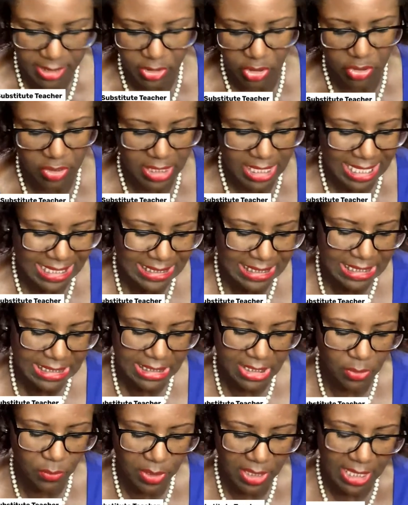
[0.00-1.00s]
So you guys can
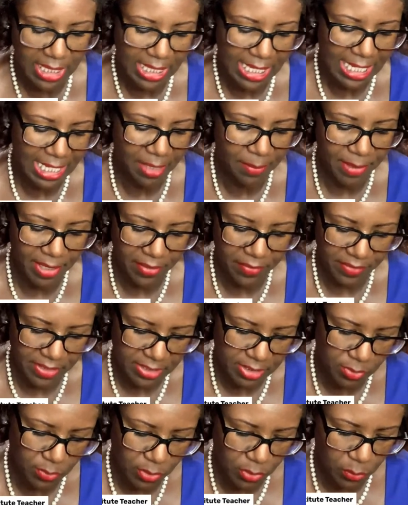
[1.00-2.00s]
see what I like about
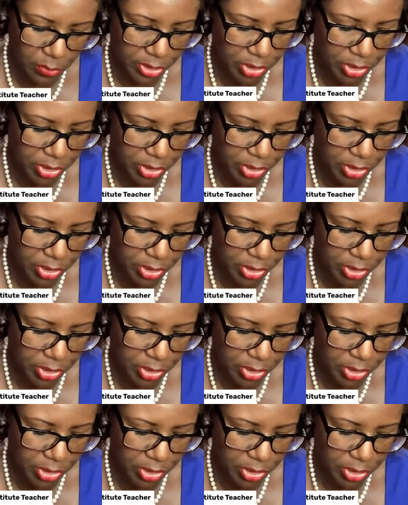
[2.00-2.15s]
this one.